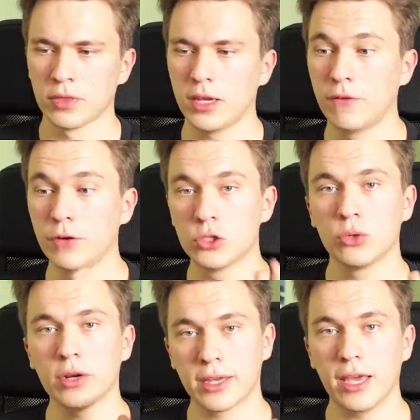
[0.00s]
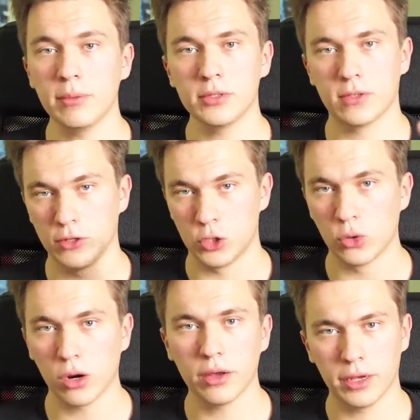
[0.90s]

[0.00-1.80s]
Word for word: Then Ventura Games. Ventura